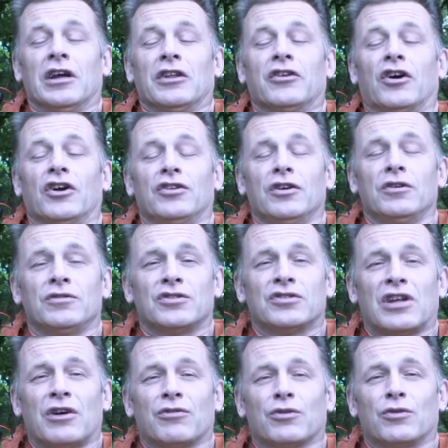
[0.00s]
that I noticed
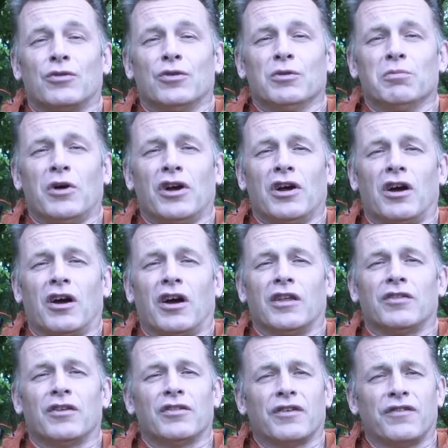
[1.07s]
out the corner of my eye
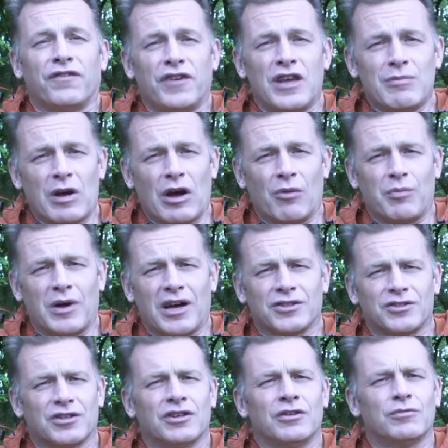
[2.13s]
that the female
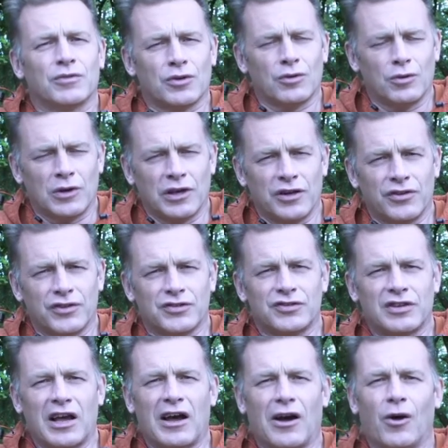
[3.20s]
badger, call her the
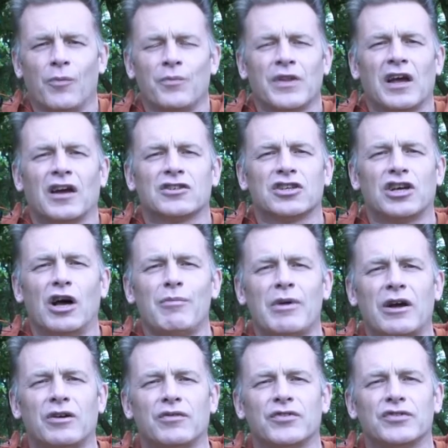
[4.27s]
sow, had come
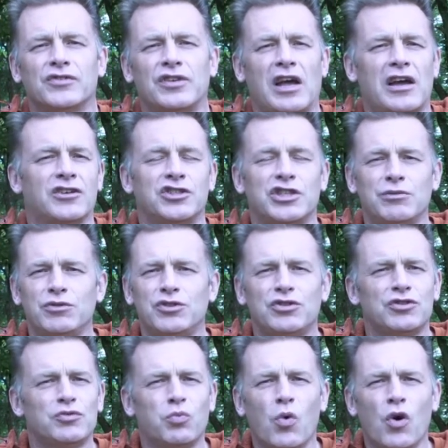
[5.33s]
out of the set, and she was
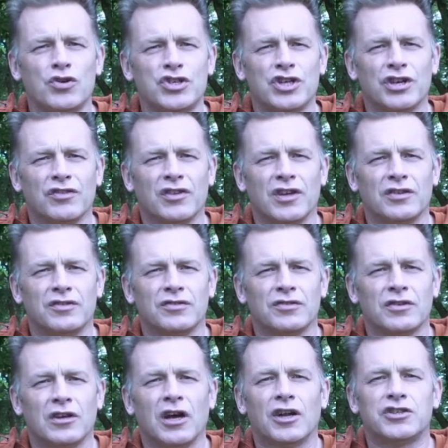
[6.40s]
just watching this.
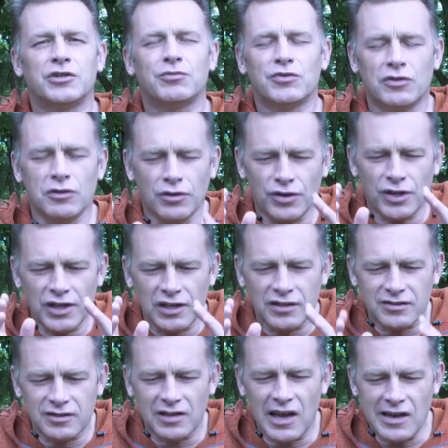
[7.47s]
And she was looking
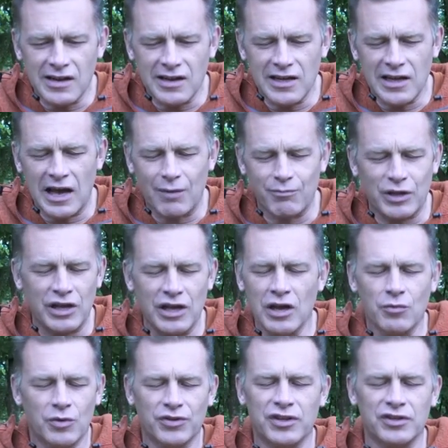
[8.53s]
intently at me
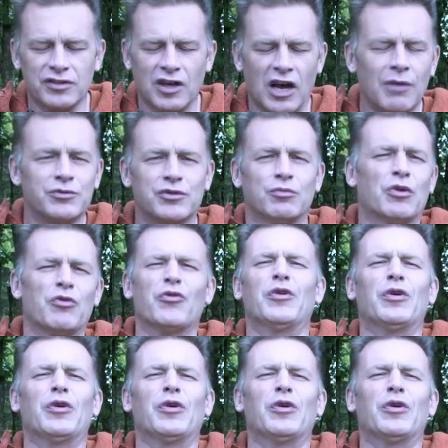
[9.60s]
with these cubs who were